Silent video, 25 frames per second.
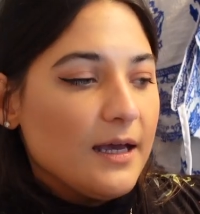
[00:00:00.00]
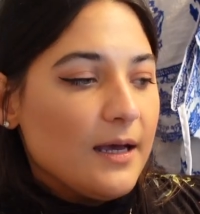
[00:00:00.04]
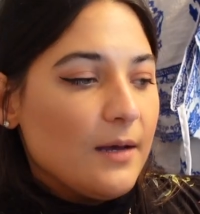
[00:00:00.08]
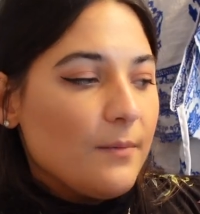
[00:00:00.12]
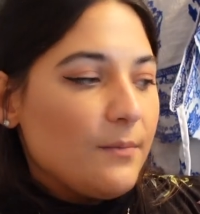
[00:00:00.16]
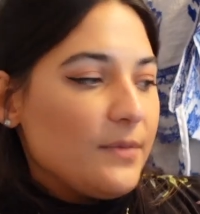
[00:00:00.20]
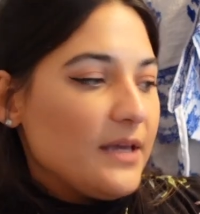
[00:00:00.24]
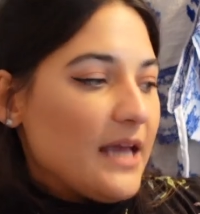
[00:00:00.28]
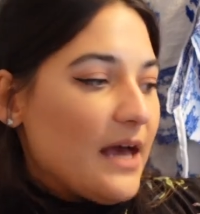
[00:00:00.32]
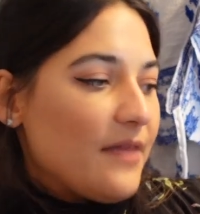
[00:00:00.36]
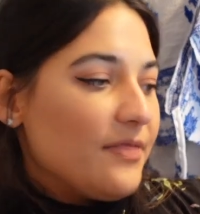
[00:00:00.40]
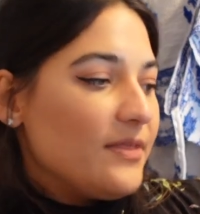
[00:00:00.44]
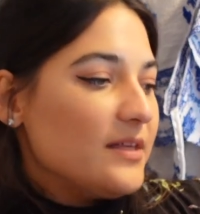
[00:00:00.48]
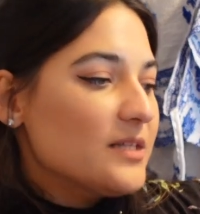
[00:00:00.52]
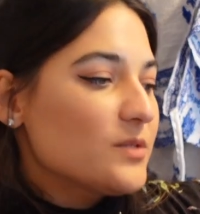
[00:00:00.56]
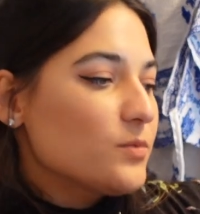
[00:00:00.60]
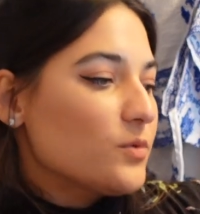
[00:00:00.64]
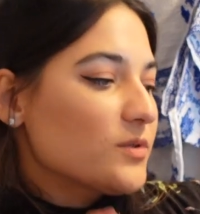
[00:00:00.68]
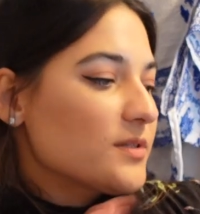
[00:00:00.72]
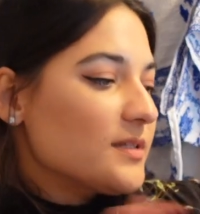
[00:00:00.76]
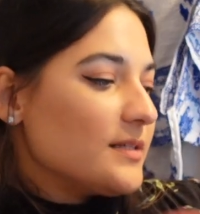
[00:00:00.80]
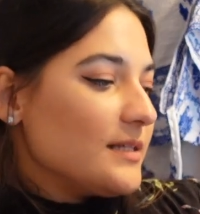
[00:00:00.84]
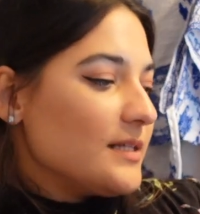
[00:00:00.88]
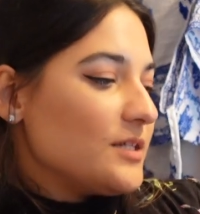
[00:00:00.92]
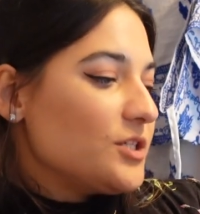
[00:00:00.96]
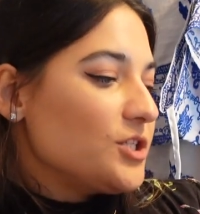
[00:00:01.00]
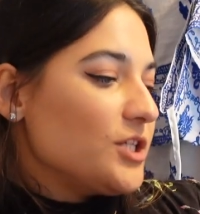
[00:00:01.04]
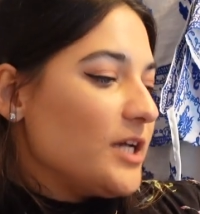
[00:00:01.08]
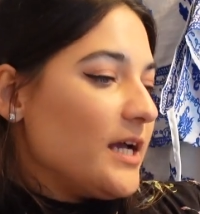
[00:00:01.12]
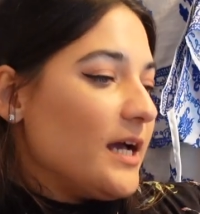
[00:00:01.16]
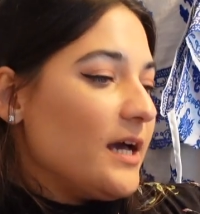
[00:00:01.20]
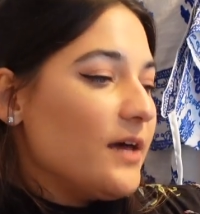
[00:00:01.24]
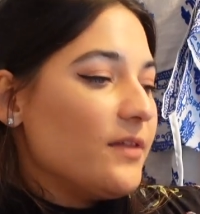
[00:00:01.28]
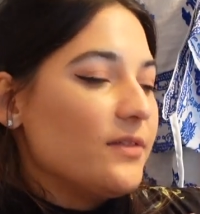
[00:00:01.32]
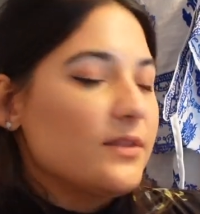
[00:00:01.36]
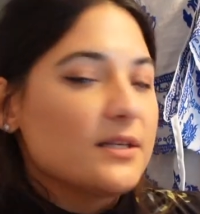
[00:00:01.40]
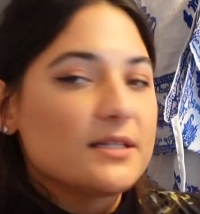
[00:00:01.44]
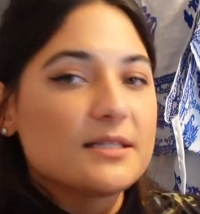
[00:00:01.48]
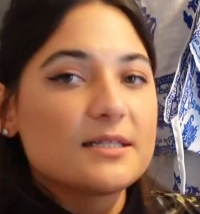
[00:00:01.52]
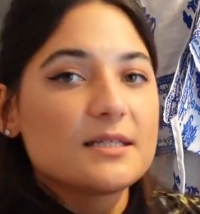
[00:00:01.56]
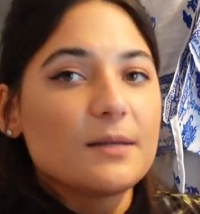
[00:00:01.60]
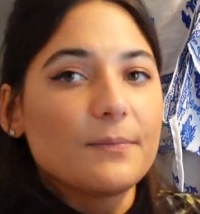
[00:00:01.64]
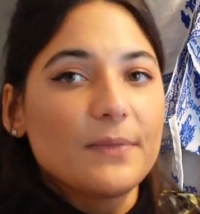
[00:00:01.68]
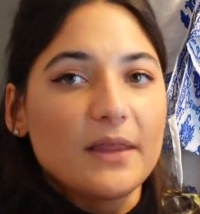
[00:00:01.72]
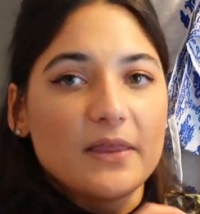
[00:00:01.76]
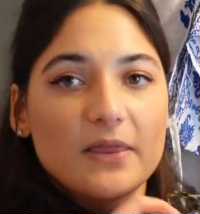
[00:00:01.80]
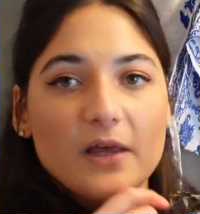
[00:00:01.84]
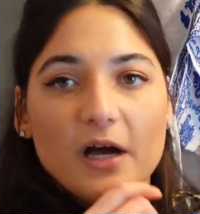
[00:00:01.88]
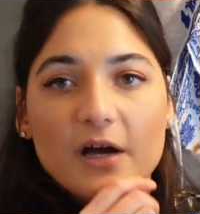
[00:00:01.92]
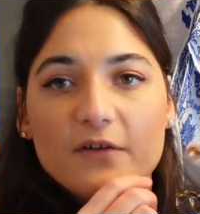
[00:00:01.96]
But yeah, this wasn't this year, this is
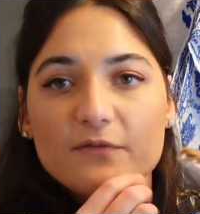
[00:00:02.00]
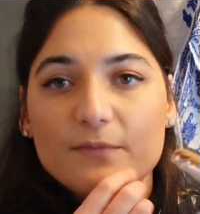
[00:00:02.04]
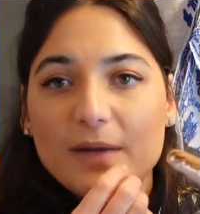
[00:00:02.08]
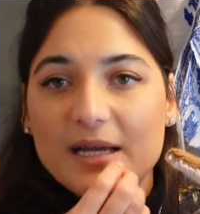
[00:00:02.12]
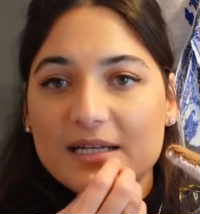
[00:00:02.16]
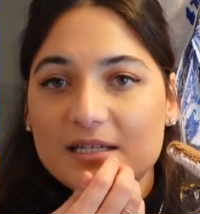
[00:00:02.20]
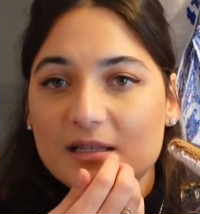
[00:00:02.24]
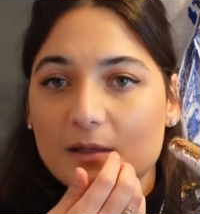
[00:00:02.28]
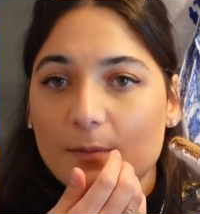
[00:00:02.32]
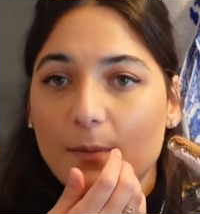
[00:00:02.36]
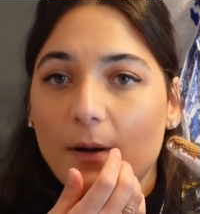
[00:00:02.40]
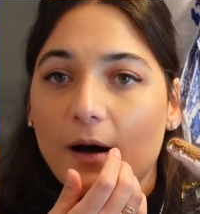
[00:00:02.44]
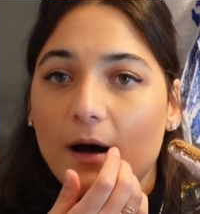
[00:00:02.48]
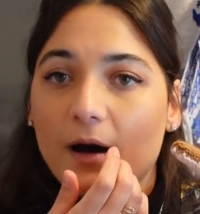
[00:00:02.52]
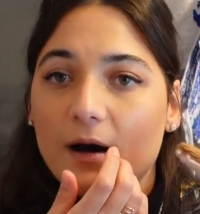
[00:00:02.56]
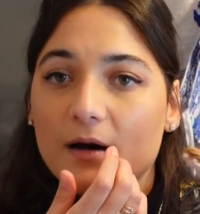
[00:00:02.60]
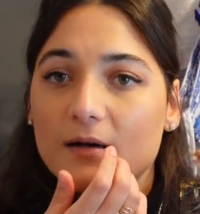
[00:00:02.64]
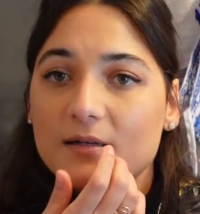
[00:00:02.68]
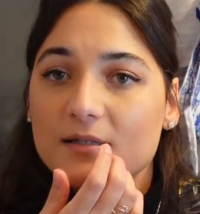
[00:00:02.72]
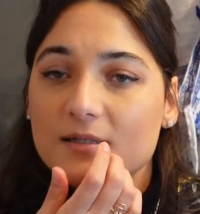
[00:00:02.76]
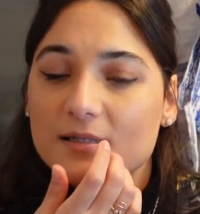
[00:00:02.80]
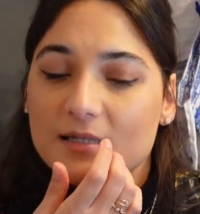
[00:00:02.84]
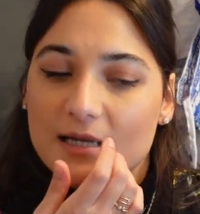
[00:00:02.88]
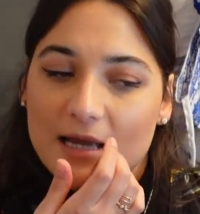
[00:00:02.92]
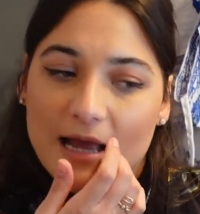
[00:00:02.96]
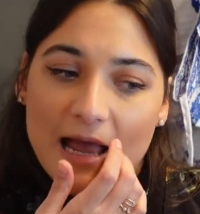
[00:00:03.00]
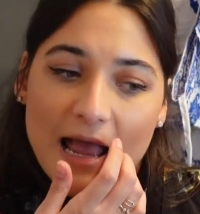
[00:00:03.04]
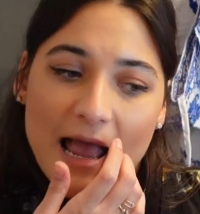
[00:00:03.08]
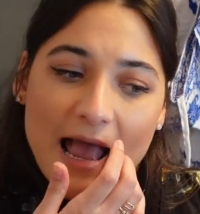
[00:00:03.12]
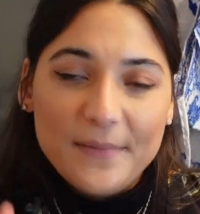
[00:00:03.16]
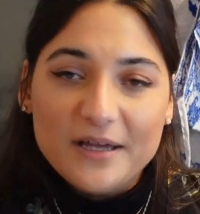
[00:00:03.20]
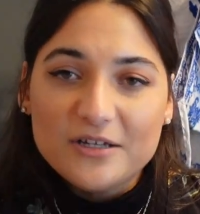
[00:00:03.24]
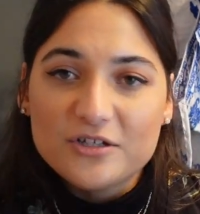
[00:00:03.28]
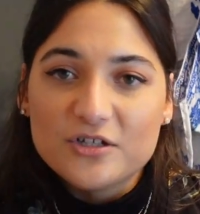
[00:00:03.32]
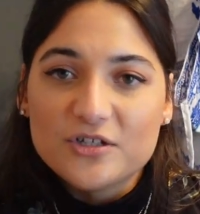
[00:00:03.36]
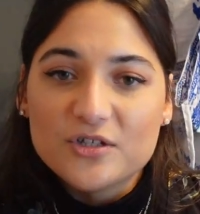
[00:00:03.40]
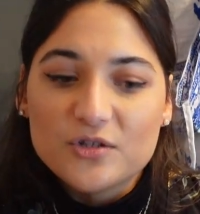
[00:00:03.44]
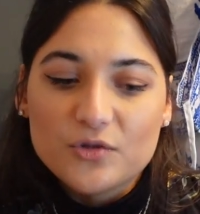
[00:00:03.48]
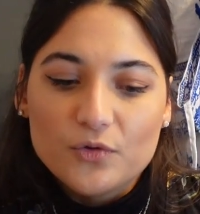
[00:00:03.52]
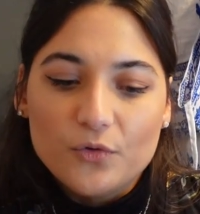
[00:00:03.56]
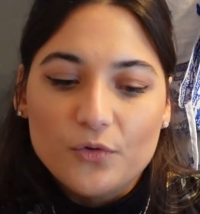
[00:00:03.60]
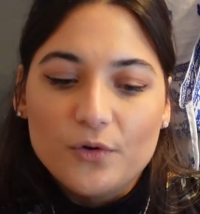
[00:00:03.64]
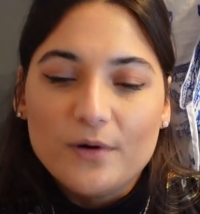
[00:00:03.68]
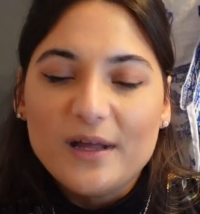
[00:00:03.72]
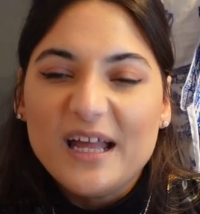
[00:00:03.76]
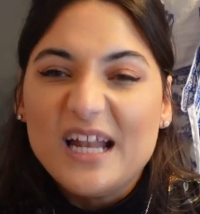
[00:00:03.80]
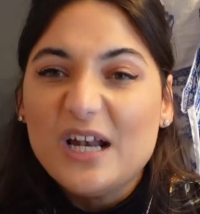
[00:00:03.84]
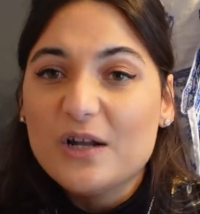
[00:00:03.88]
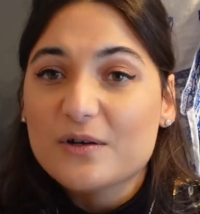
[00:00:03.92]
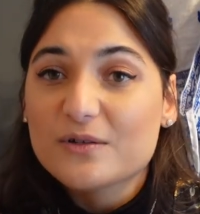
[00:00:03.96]
something that I've made in the past and just thought
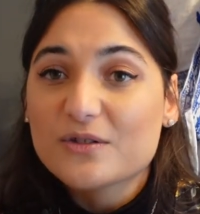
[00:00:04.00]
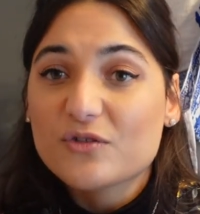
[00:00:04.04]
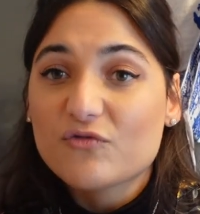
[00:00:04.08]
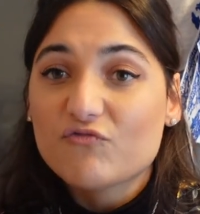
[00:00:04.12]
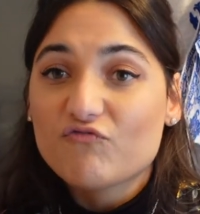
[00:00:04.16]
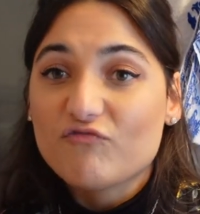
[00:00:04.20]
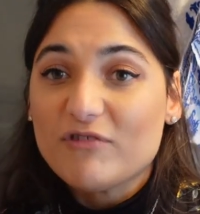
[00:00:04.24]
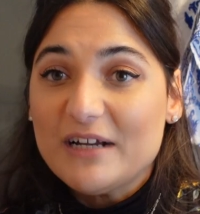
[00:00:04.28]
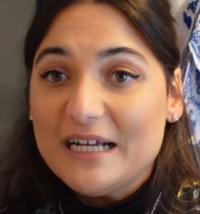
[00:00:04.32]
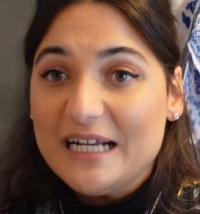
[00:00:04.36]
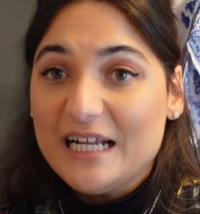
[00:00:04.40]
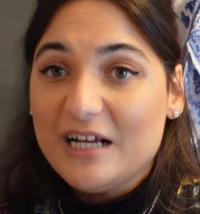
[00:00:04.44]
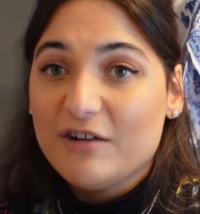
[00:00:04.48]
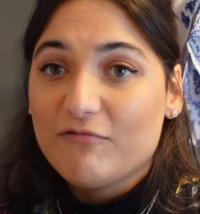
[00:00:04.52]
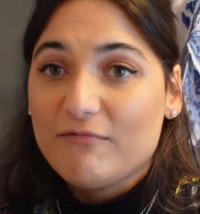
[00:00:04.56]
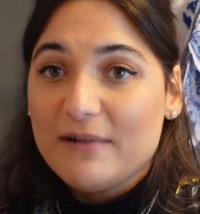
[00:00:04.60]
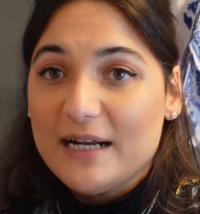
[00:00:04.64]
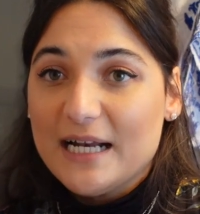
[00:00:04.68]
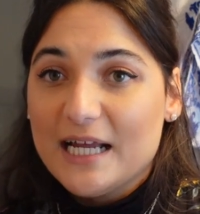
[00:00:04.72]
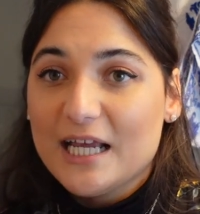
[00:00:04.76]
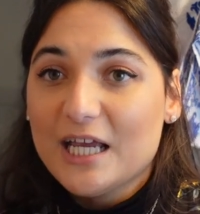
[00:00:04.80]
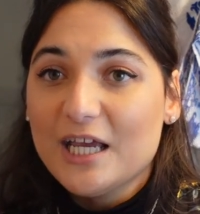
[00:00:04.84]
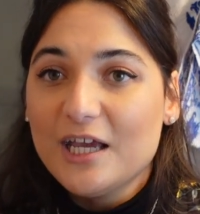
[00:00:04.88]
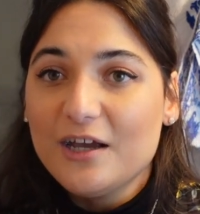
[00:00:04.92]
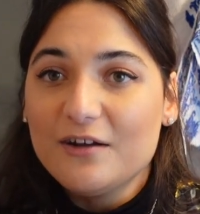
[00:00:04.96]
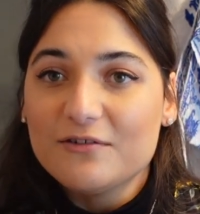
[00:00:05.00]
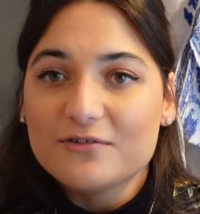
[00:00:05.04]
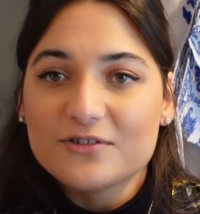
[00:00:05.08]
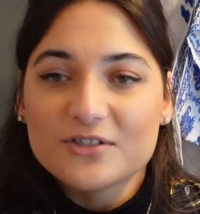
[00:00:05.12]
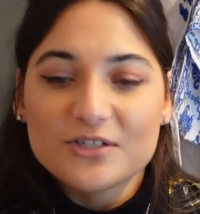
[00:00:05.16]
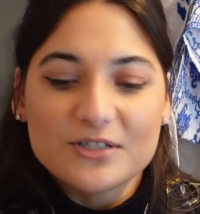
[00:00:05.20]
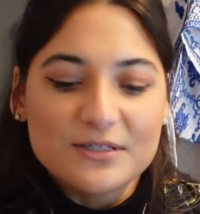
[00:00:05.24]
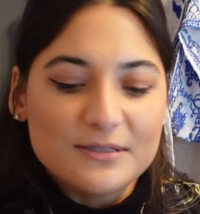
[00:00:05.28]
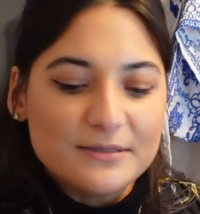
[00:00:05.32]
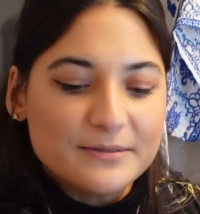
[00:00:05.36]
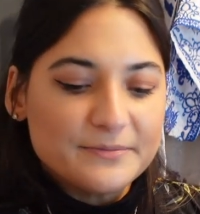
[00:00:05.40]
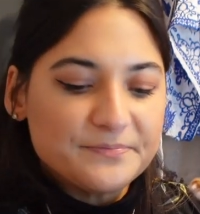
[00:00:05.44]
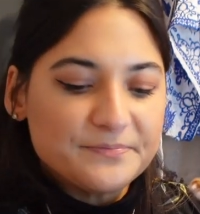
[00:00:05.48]
it looks really, really cute.